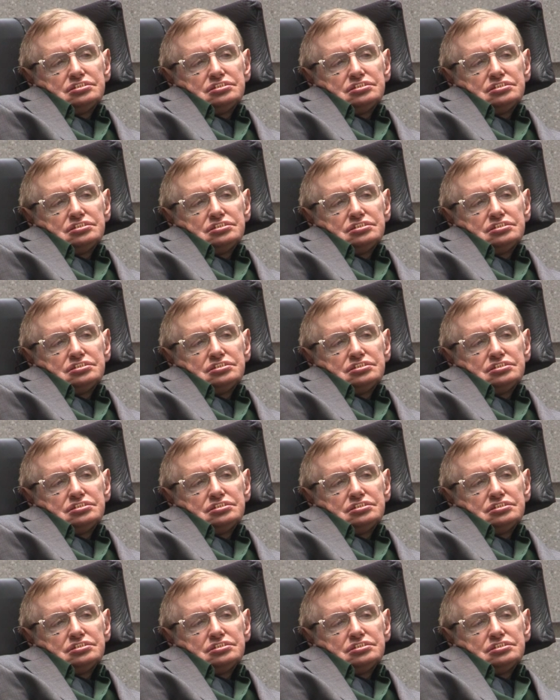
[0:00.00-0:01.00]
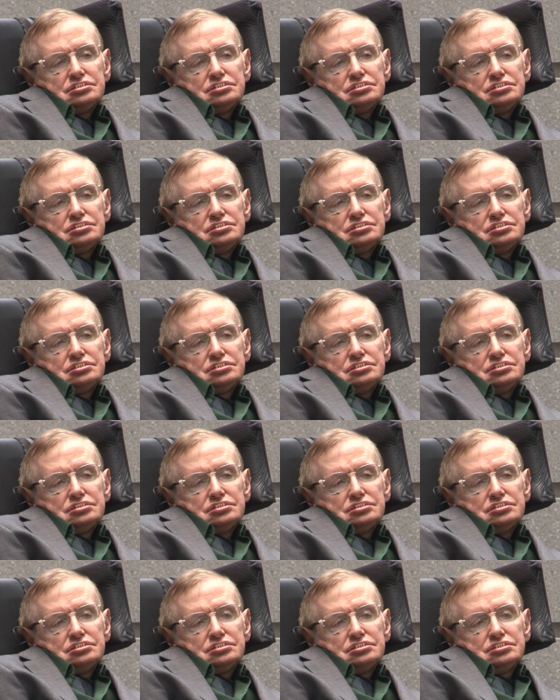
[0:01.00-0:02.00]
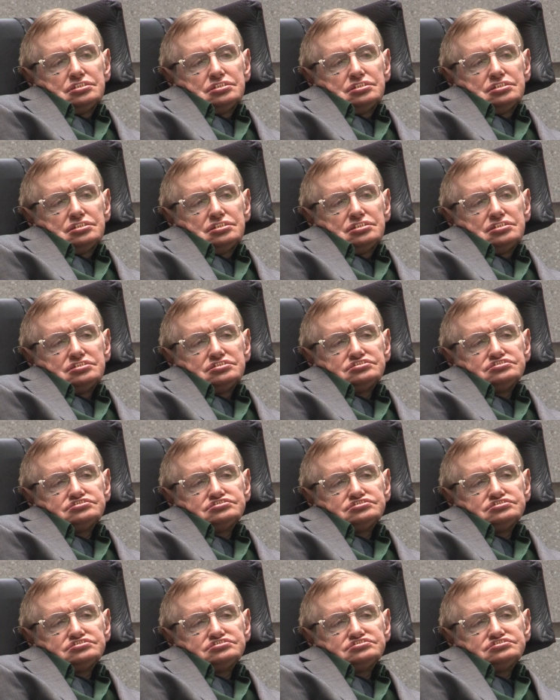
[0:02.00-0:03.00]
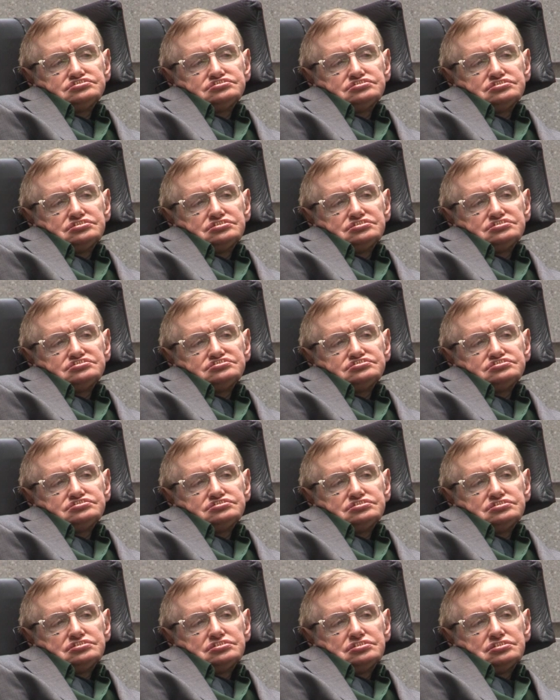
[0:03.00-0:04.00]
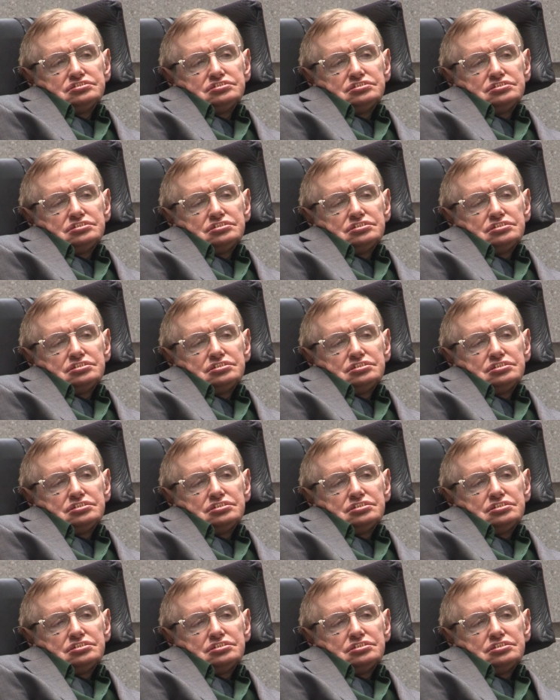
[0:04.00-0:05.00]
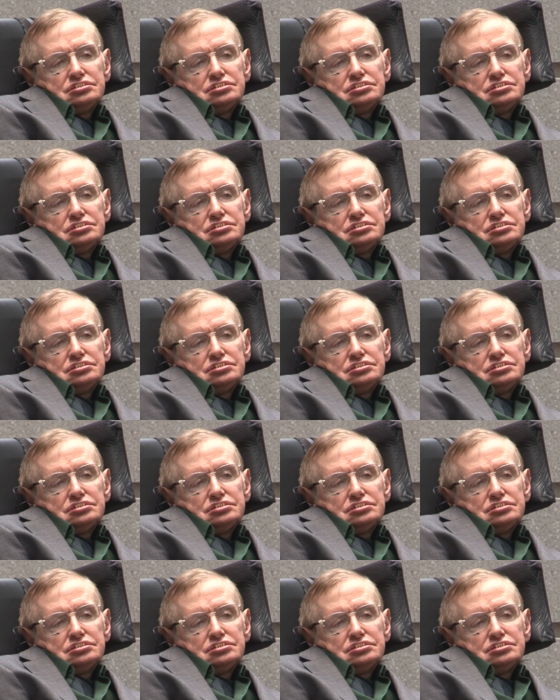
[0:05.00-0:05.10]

(no one is talking)